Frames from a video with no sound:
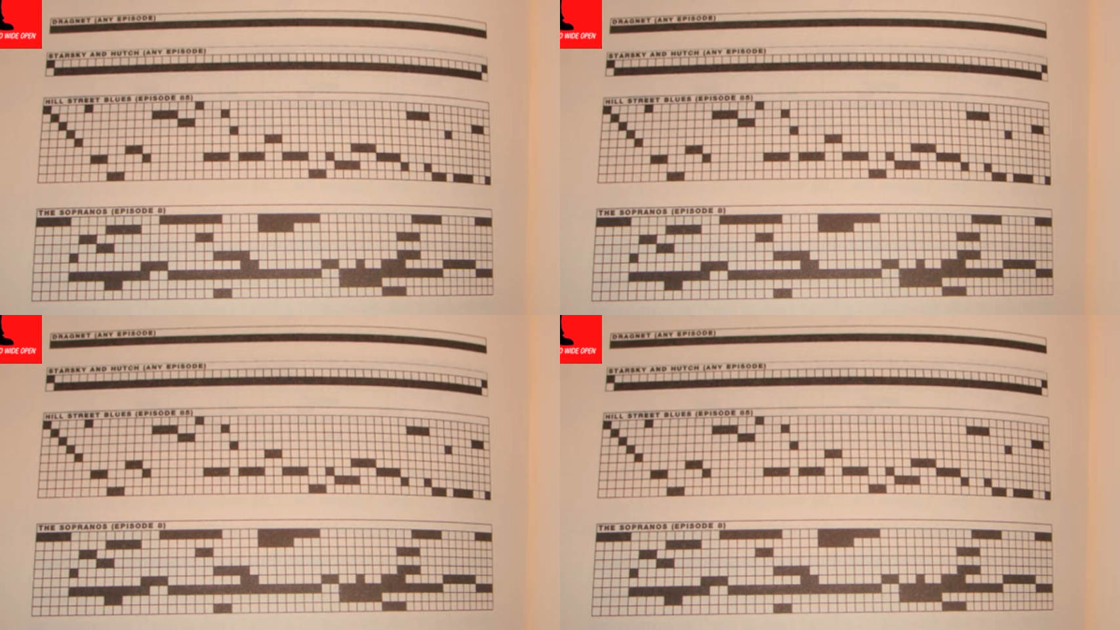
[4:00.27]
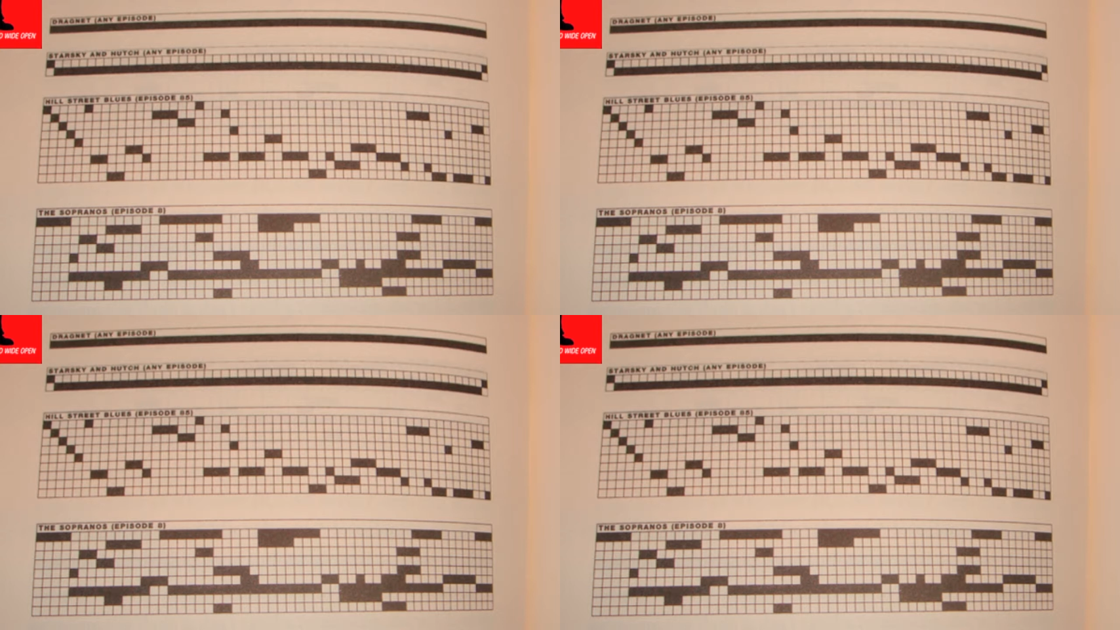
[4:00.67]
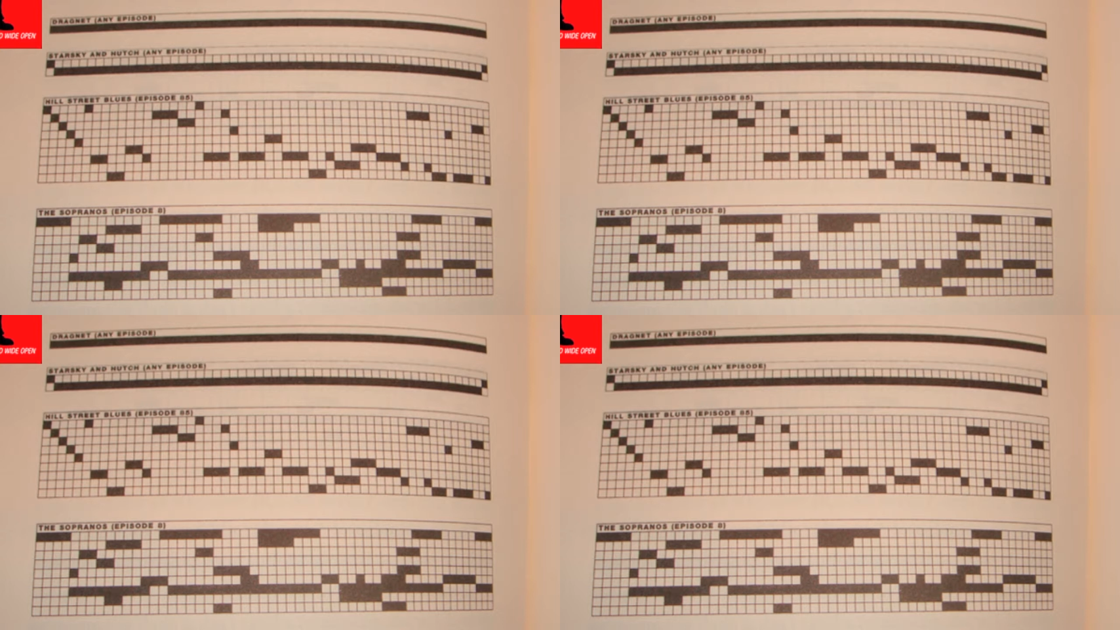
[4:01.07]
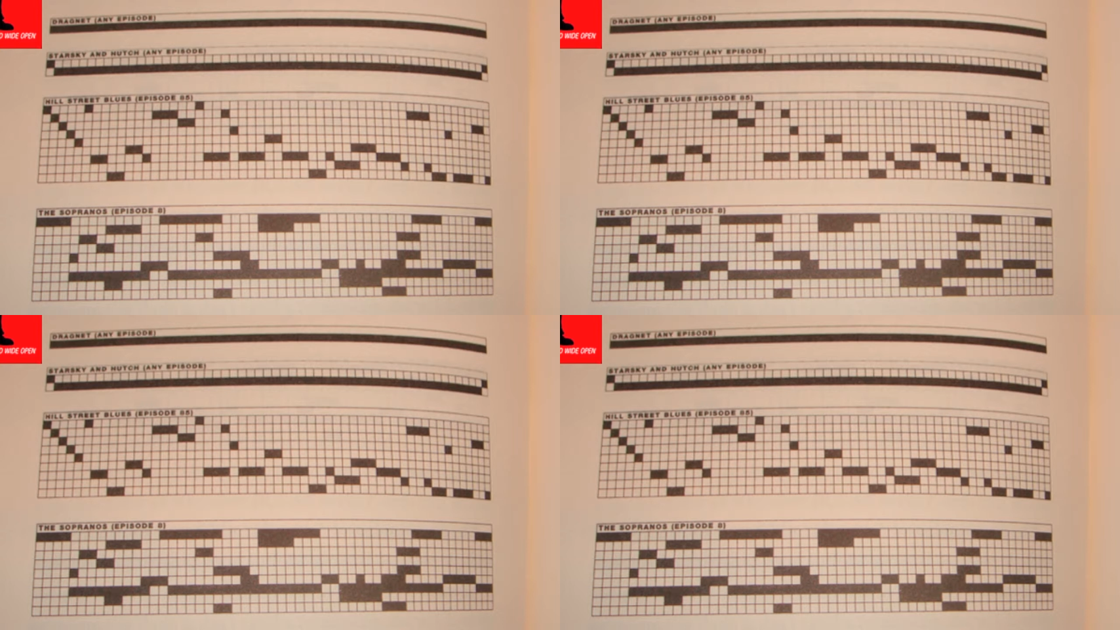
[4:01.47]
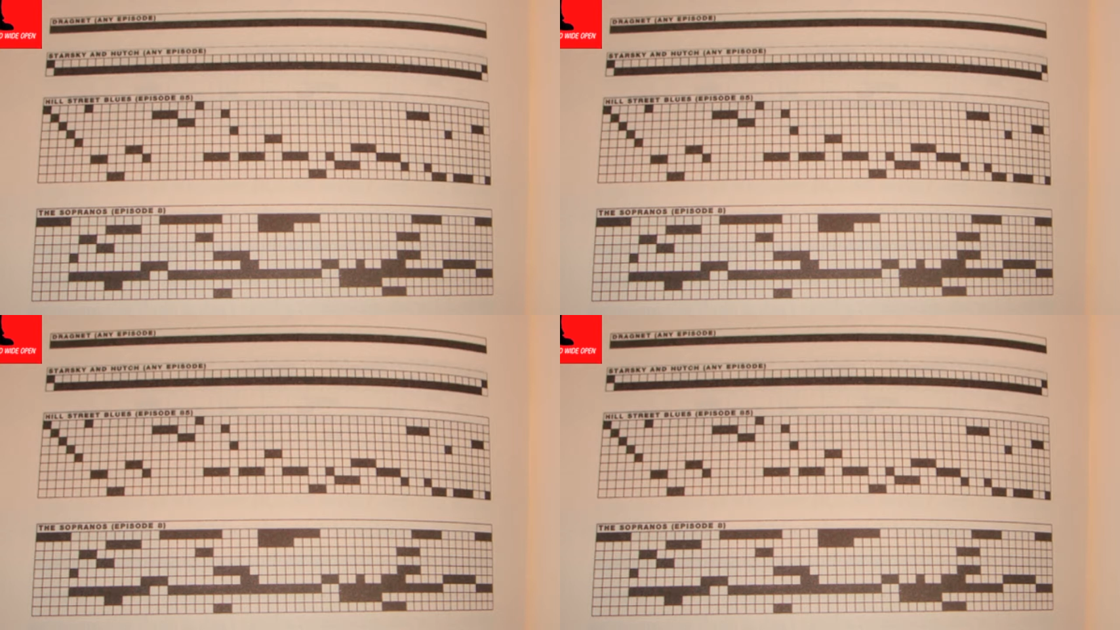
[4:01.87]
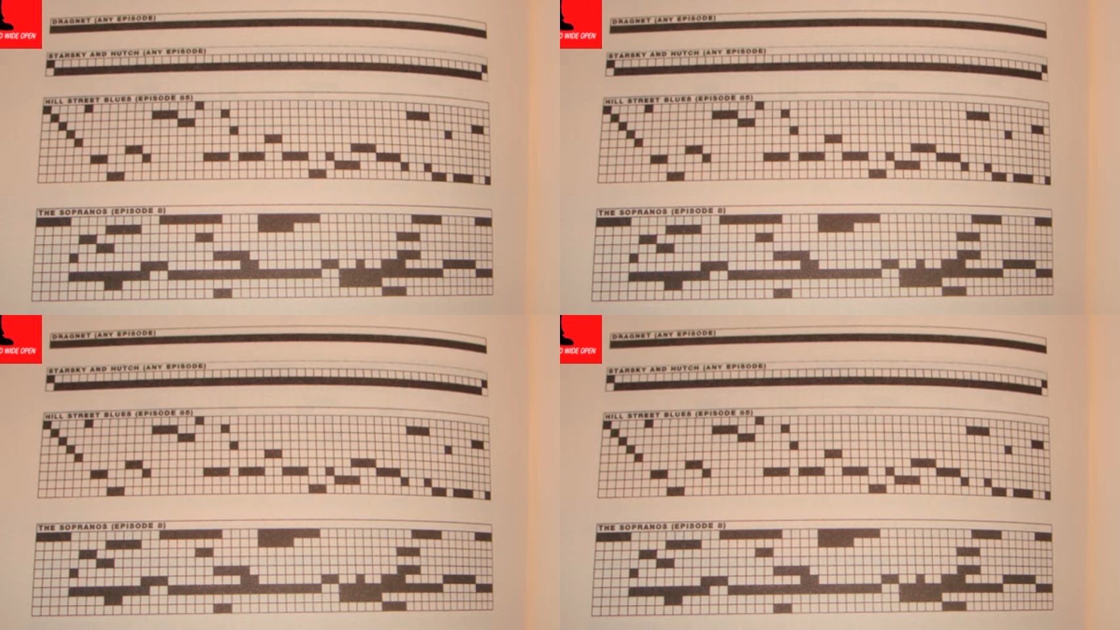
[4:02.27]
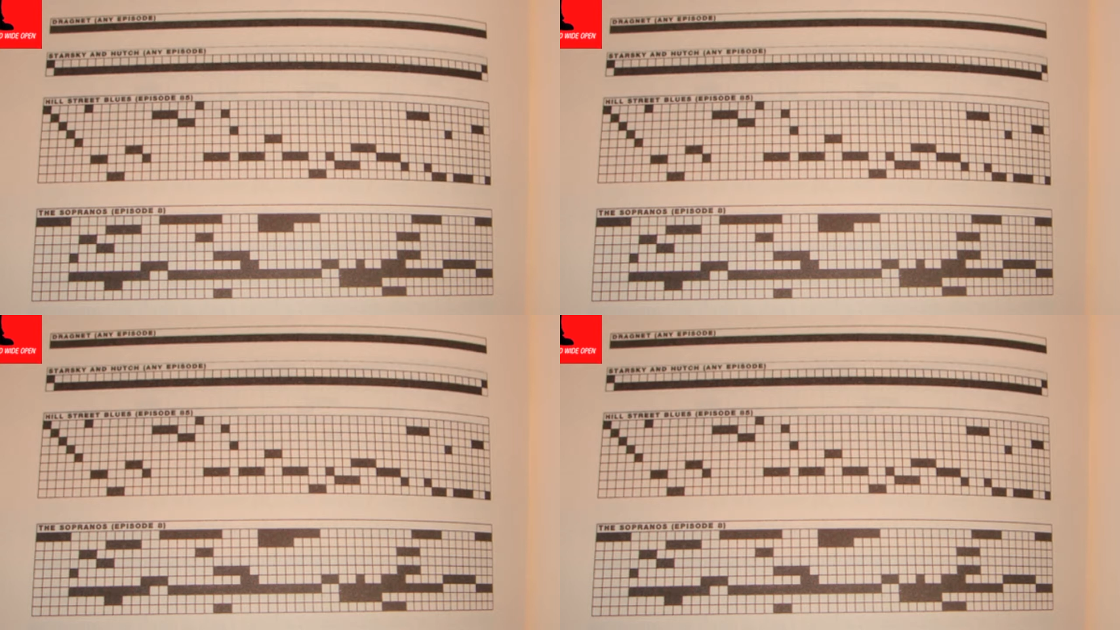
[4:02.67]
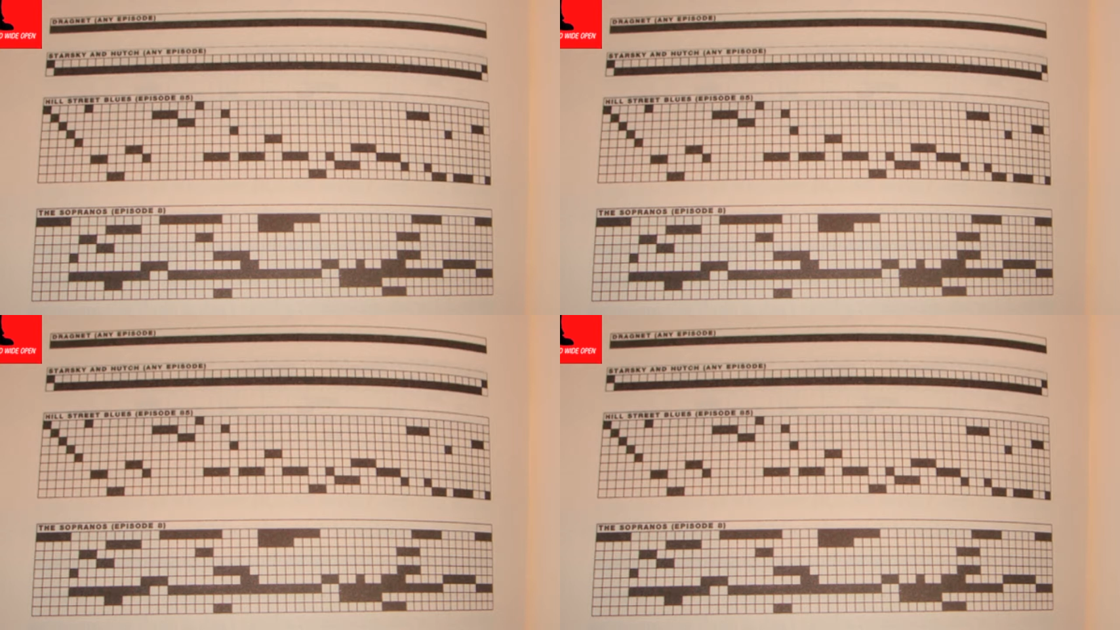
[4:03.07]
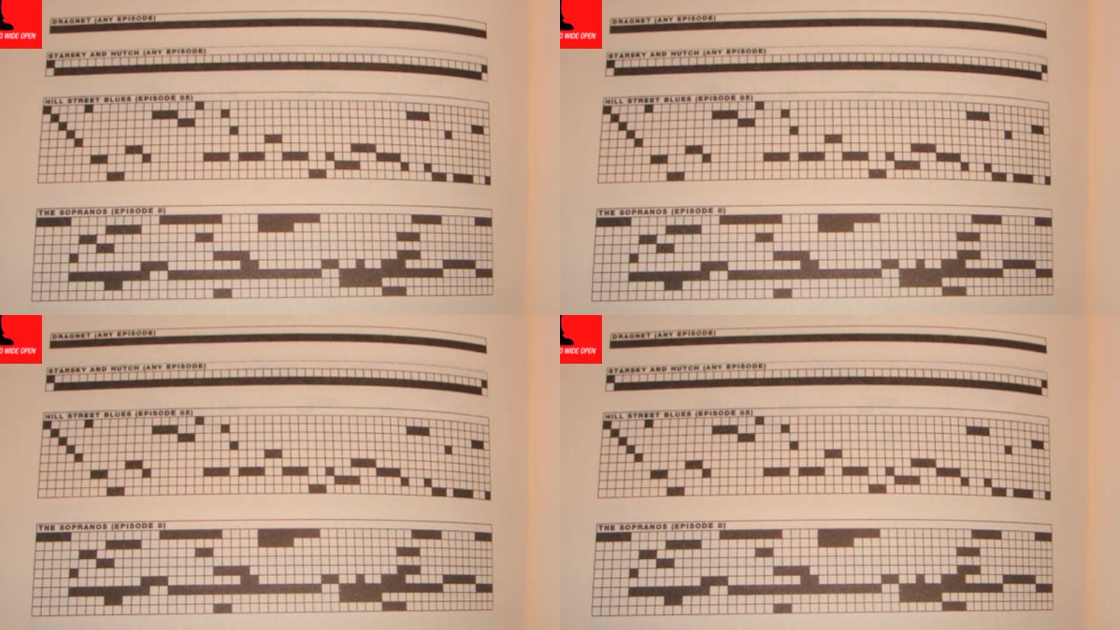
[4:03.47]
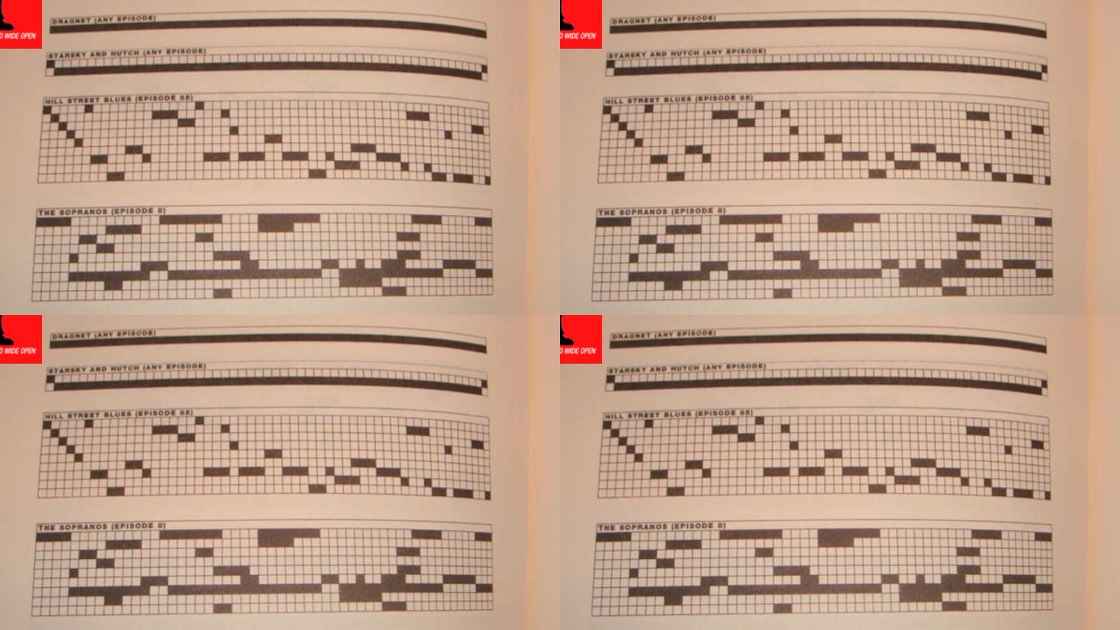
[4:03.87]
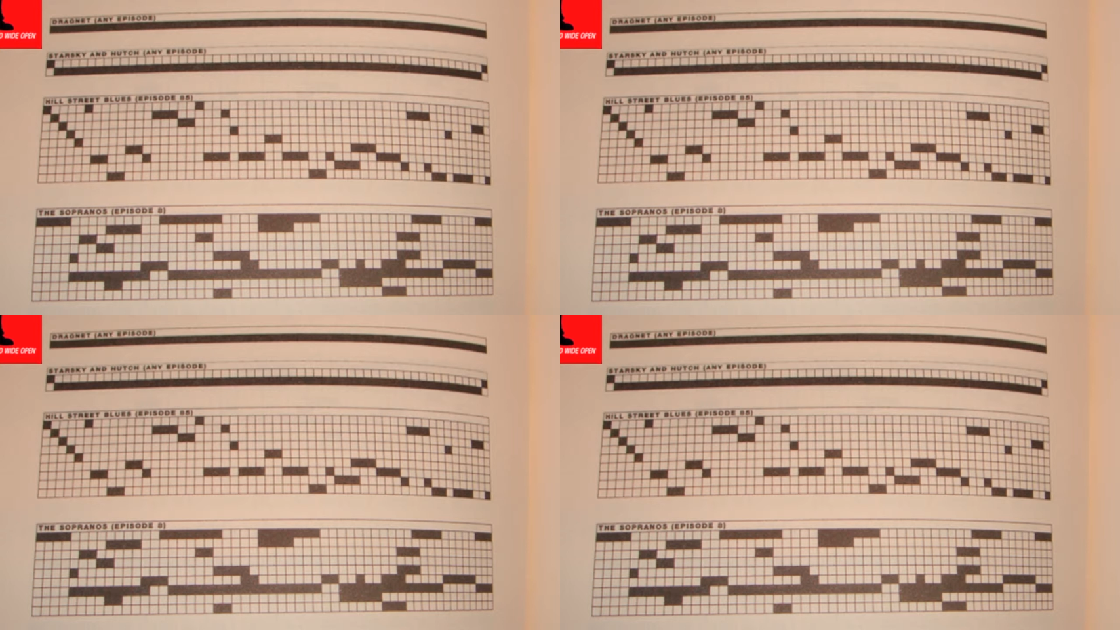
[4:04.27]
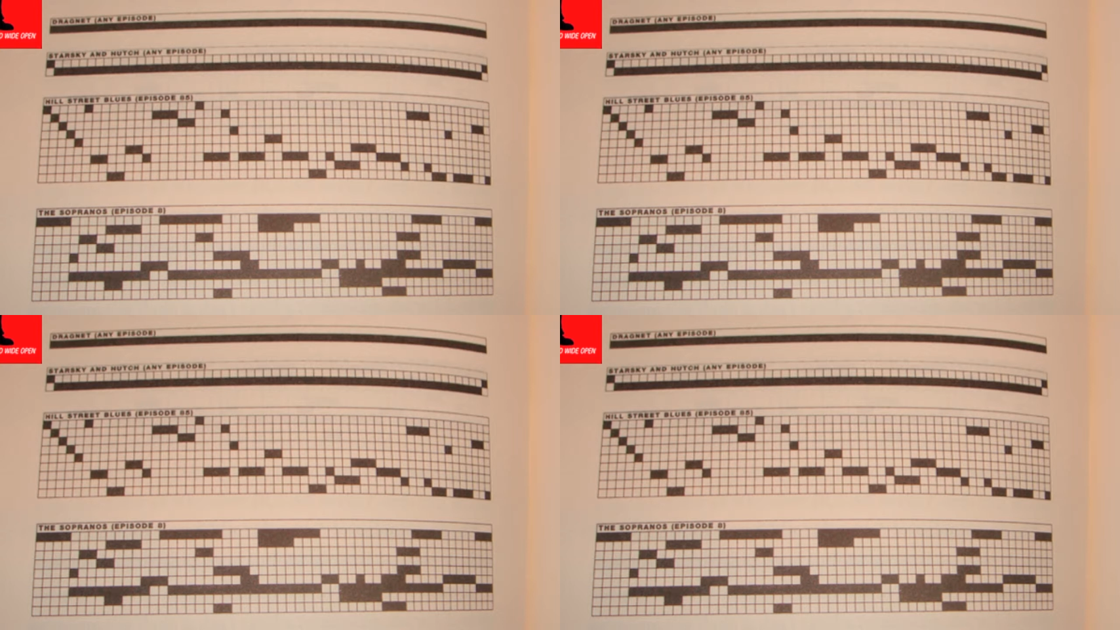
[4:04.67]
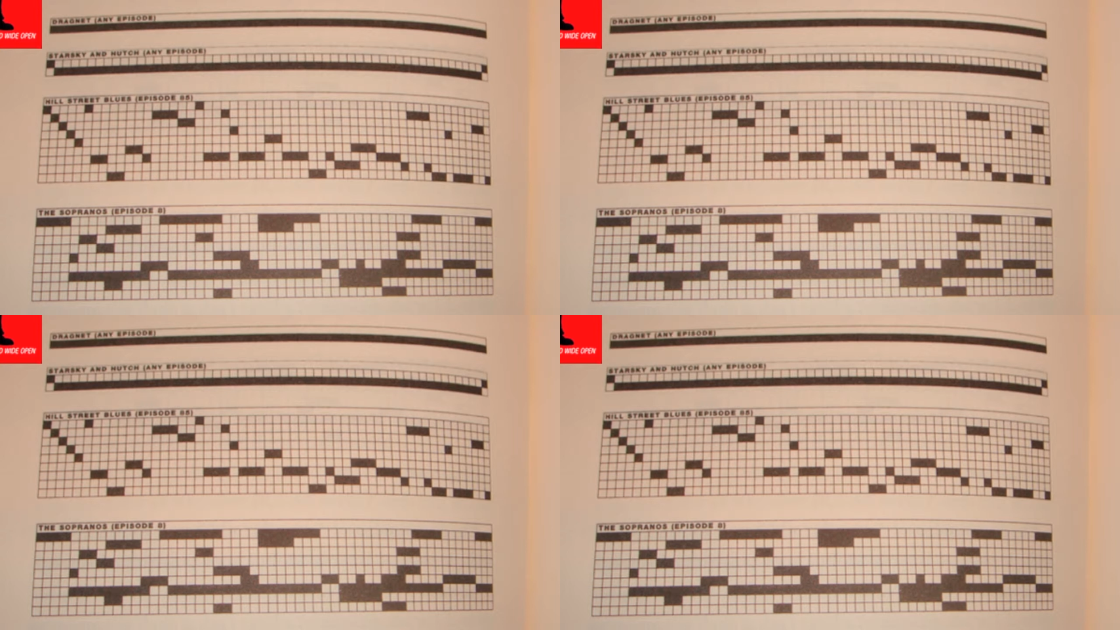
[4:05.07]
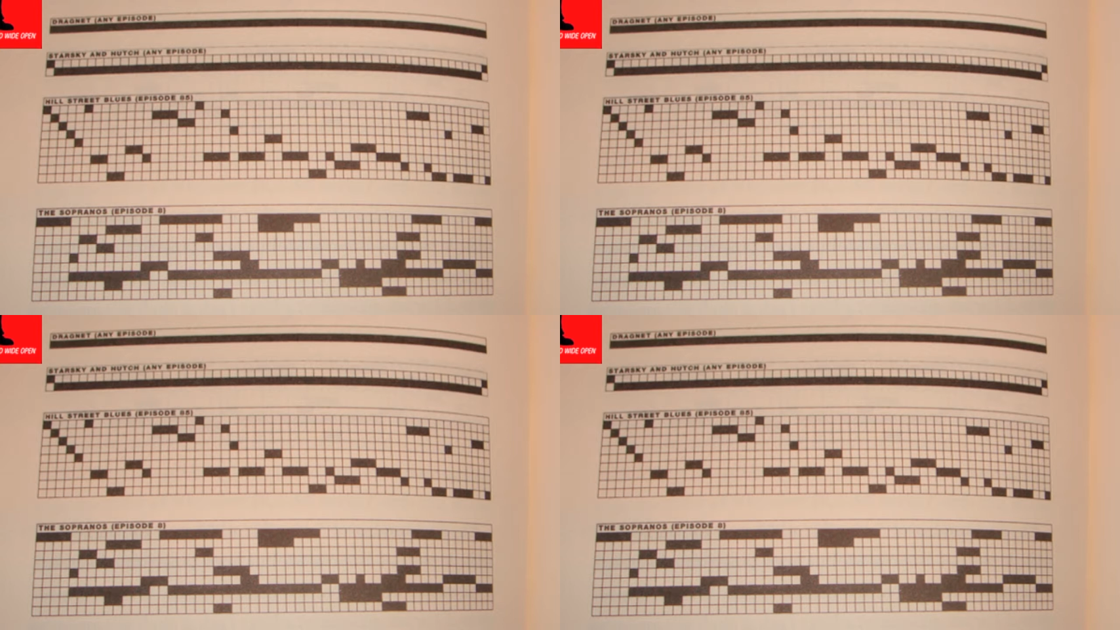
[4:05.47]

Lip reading: (no speaker visible)